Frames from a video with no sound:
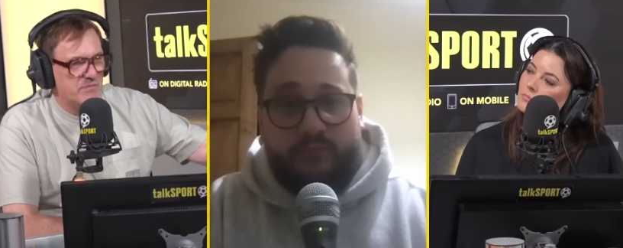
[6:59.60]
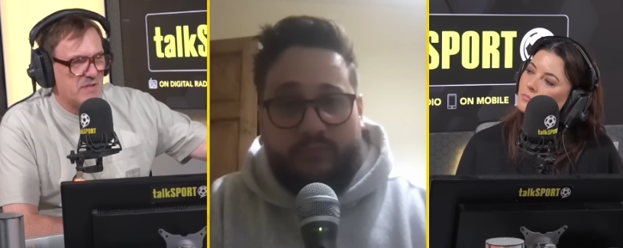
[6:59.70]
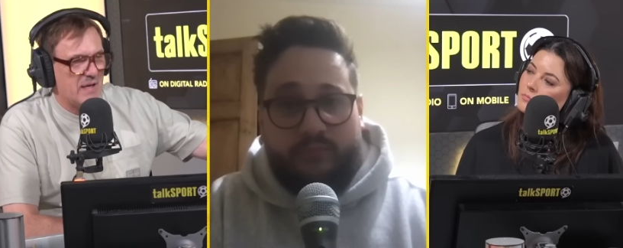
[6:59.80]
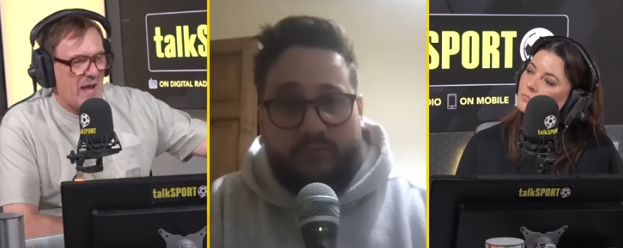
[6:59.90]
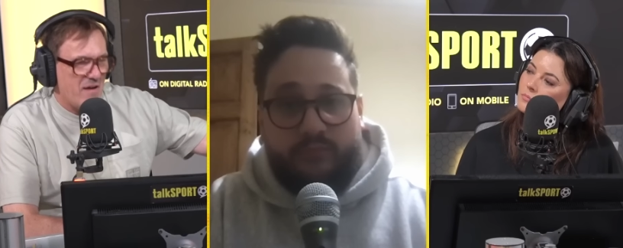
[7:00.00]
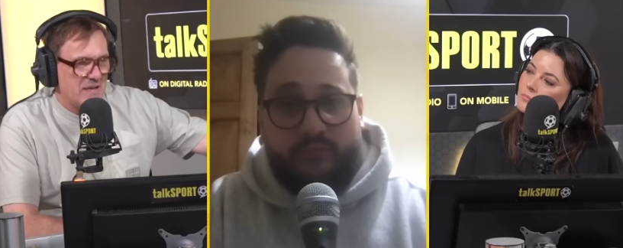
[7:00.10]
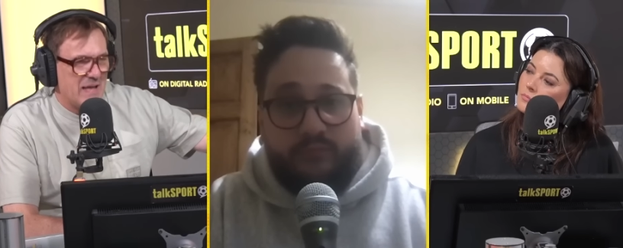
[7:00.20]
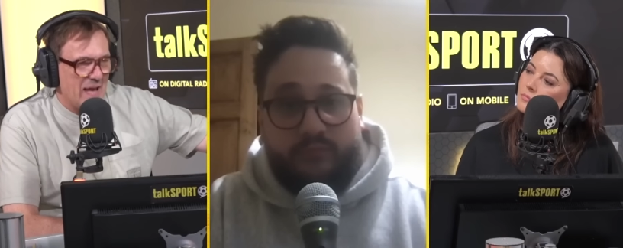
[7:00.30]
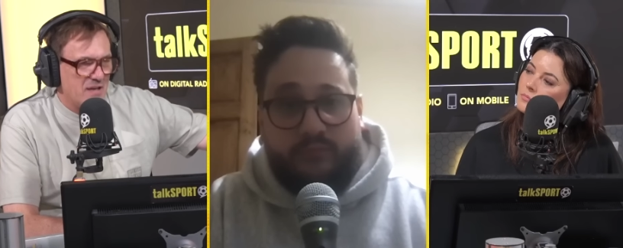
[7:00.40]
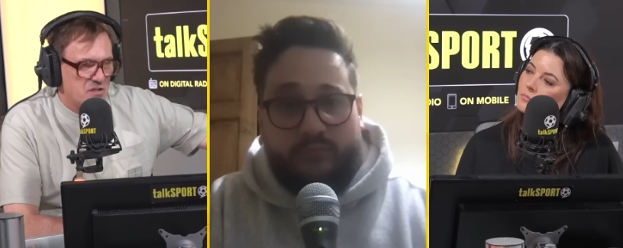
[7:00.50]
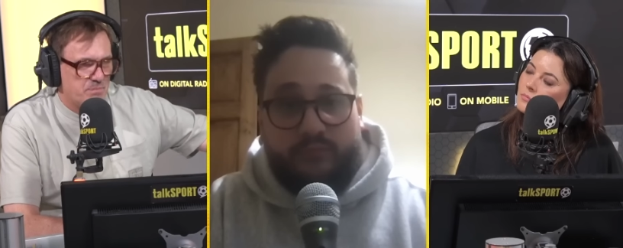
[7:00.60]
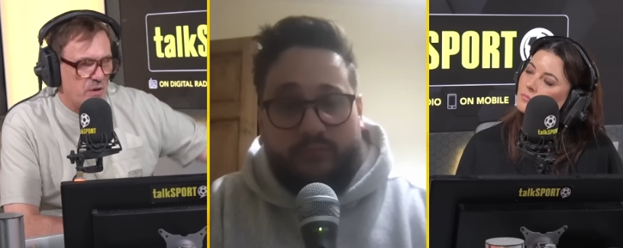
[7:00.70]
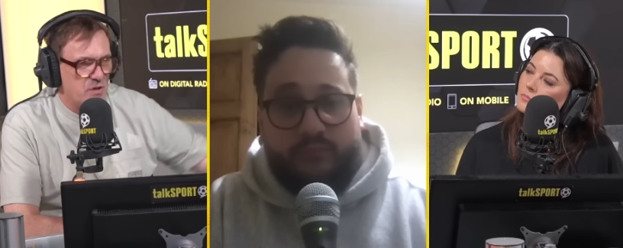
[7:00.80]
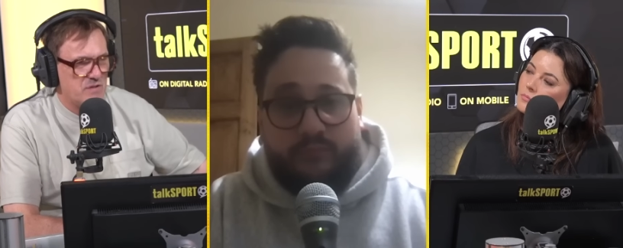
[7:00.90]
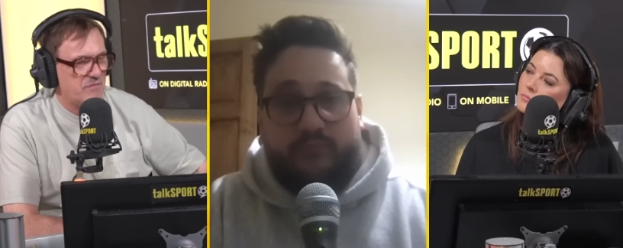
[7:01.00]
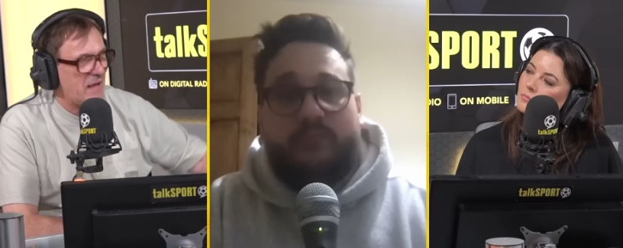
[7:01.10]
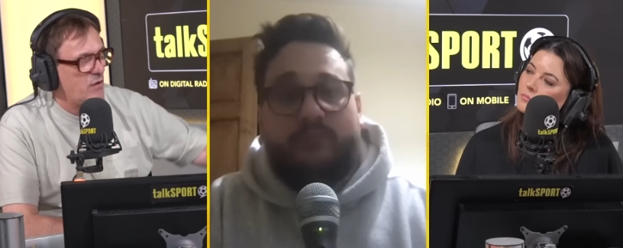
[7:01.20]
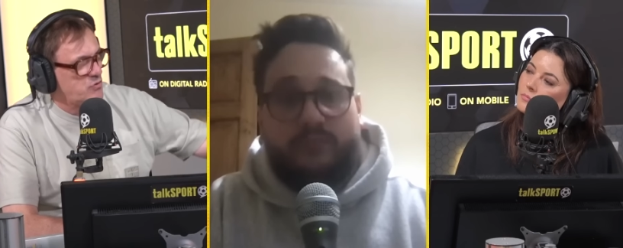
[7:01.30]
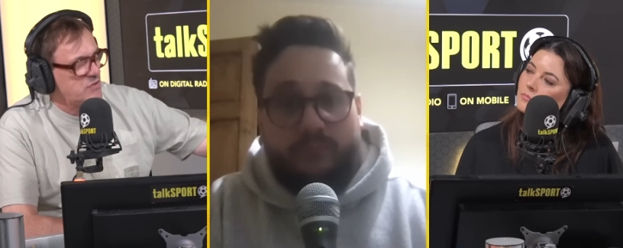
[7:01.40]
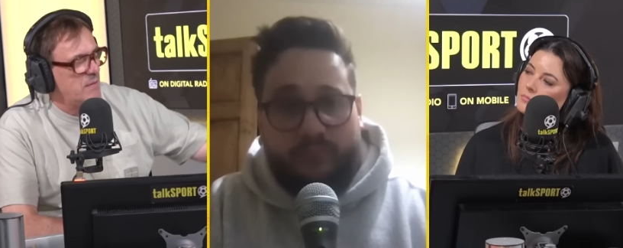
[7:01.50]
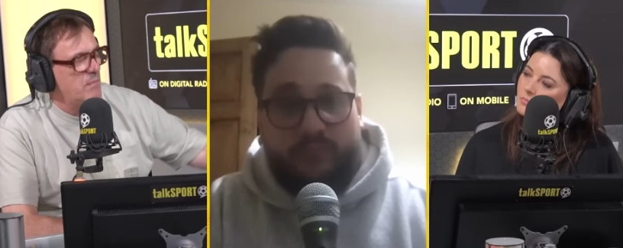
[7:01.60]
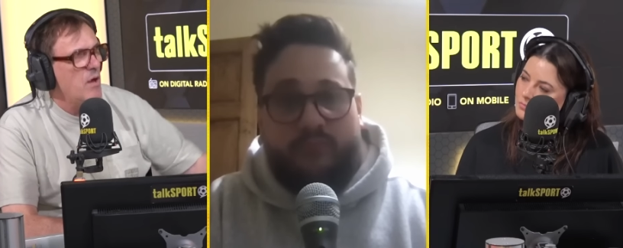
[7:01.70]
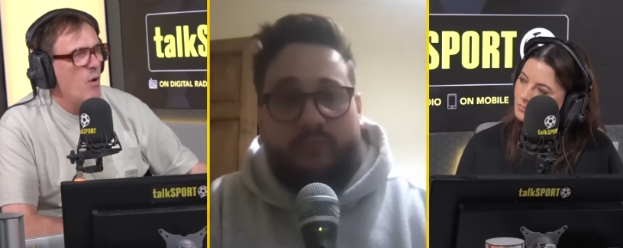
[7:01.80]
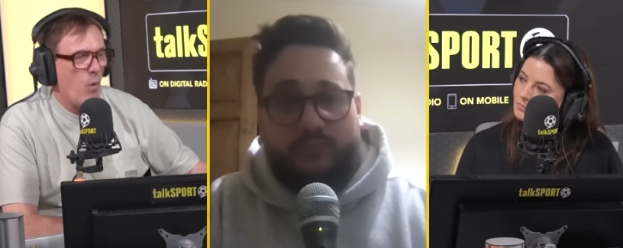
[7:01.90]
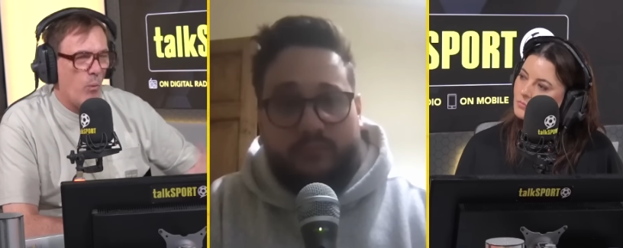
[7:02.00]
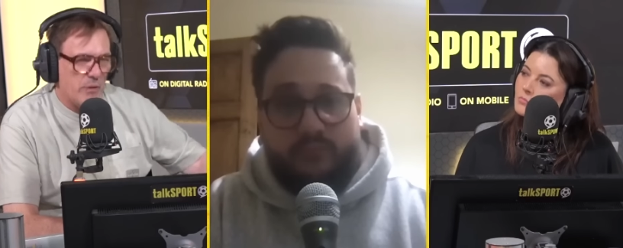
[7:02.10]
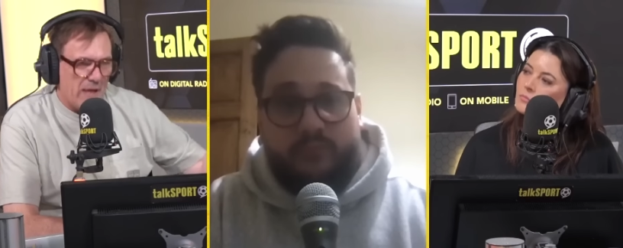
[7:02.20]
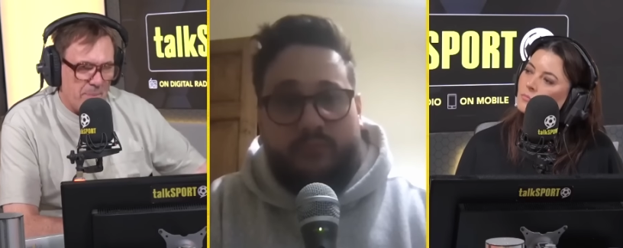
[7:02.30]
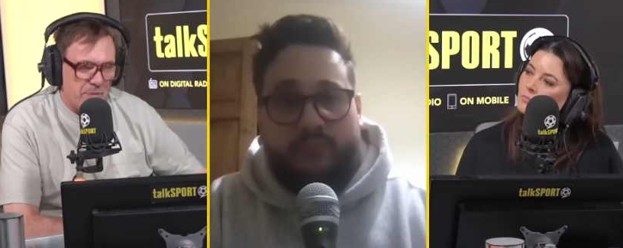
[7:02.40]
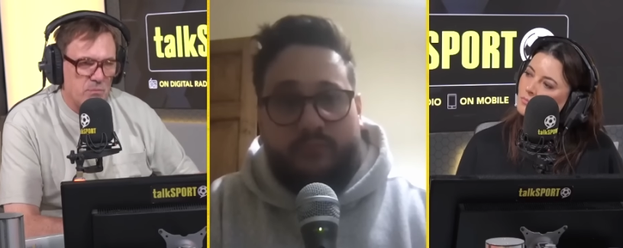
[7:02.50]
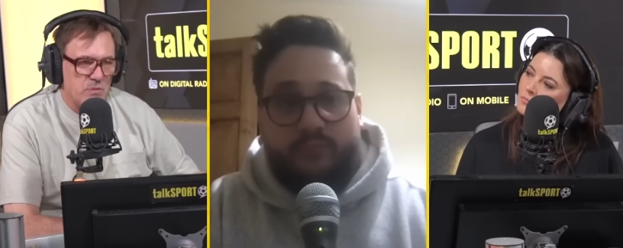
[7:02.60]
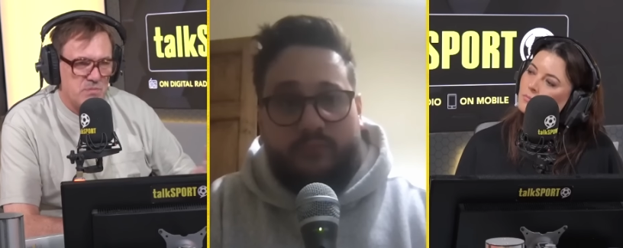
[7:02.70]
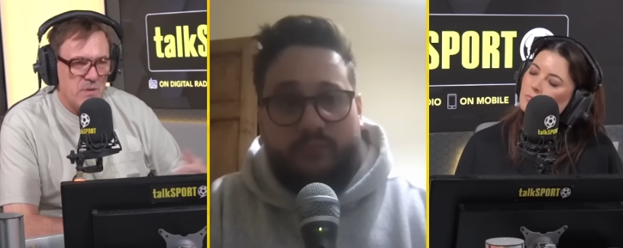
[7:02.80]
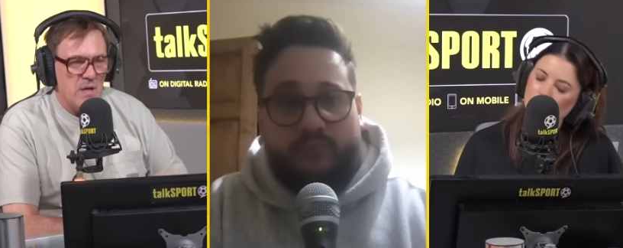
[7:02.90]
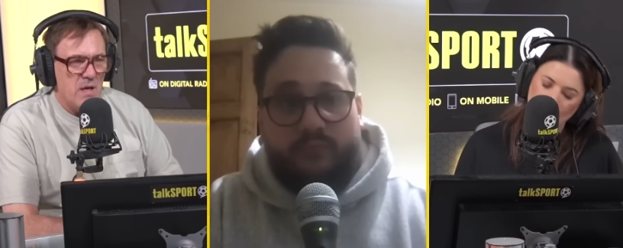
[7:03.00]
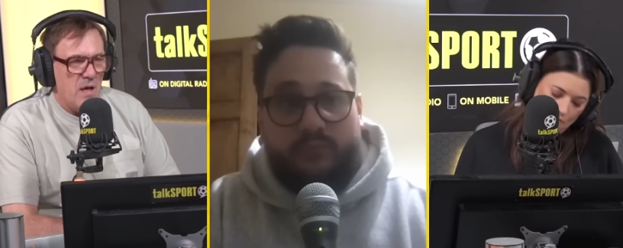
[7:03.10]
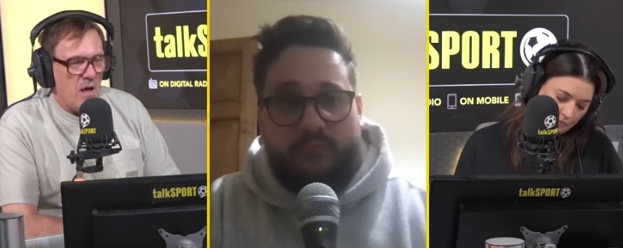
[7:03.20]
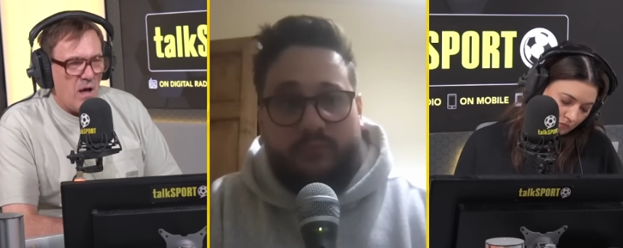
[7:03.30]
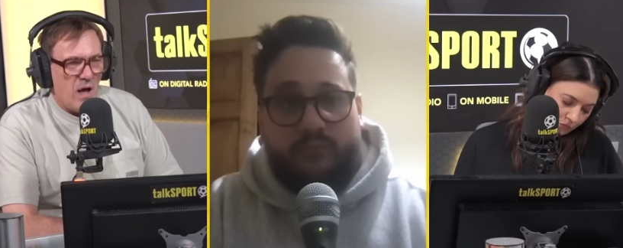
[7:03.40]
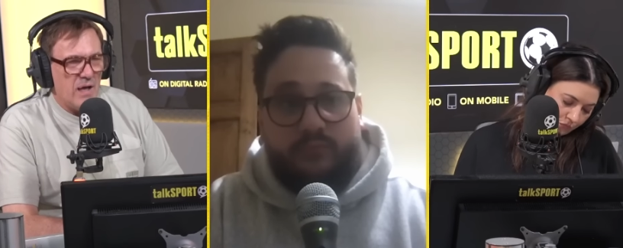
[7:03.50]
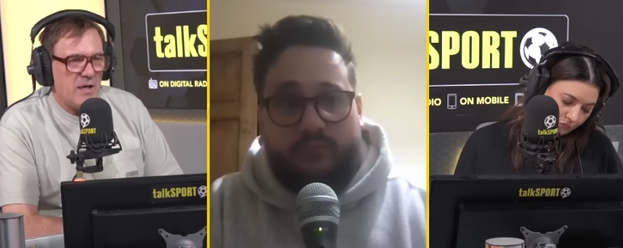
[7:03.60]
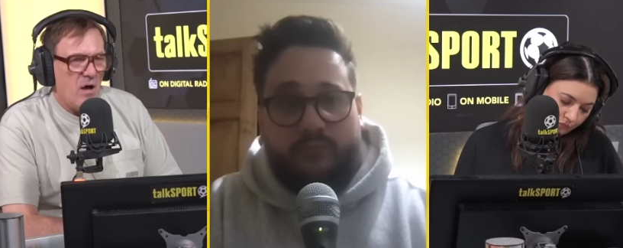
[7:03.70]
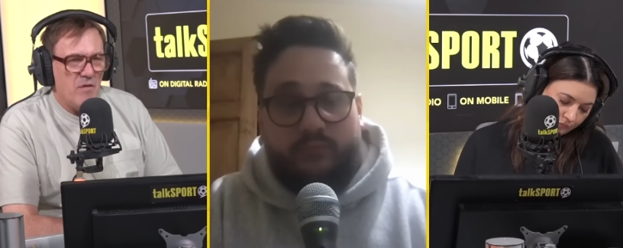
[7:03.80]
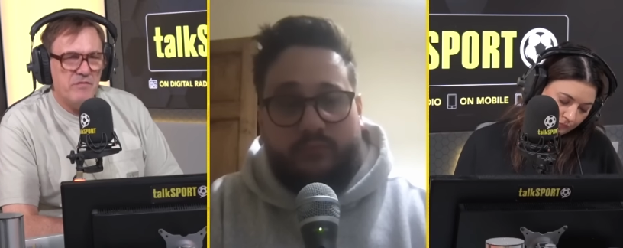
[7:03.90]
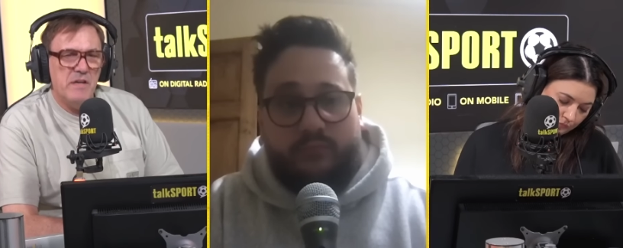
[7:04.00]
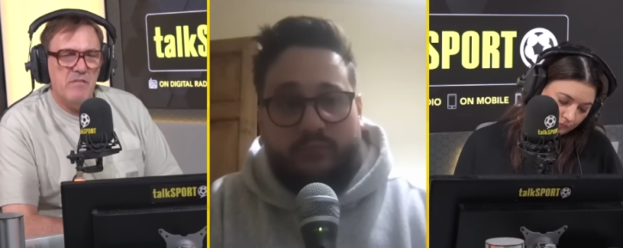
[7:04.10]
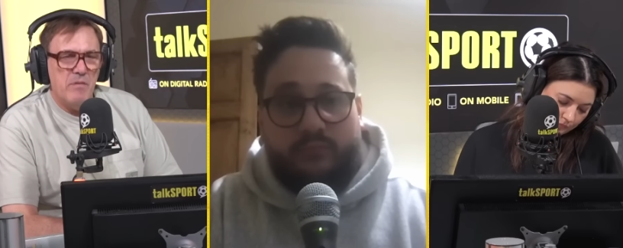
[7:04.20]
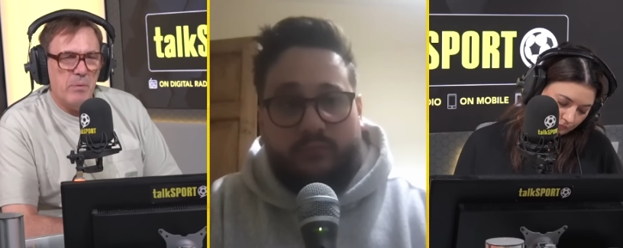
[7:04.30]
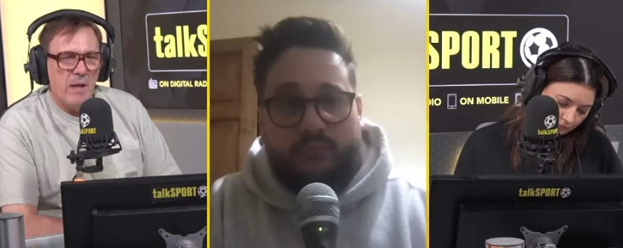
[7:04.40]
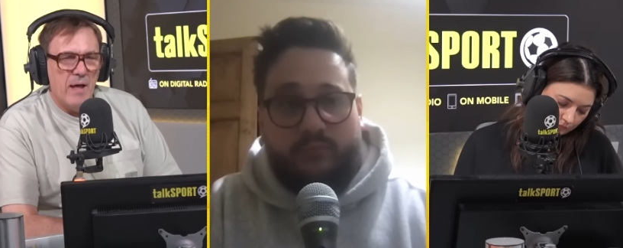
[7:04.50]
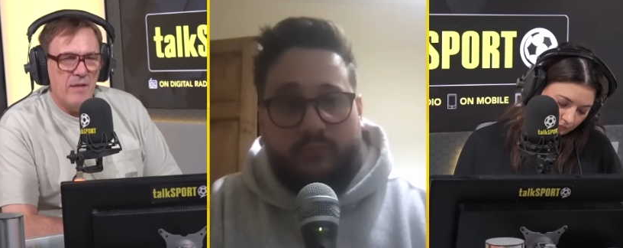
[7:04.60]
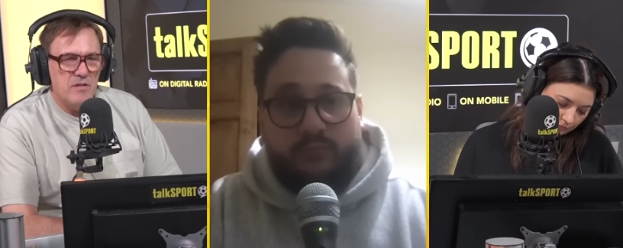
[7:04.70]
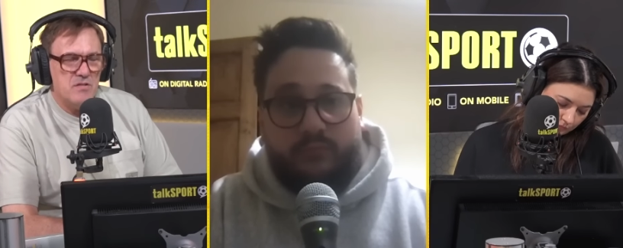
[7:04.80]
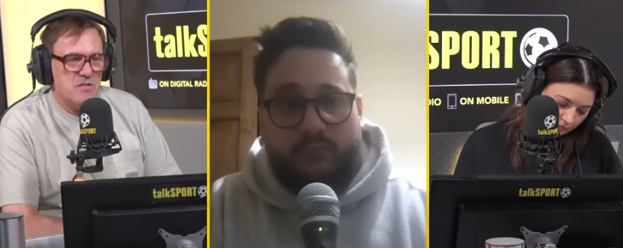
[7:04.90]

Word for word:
Speaker 1: say, Harry Kane at Spurs, if they lost him, what would happen with Spurs? I can't think of a player that's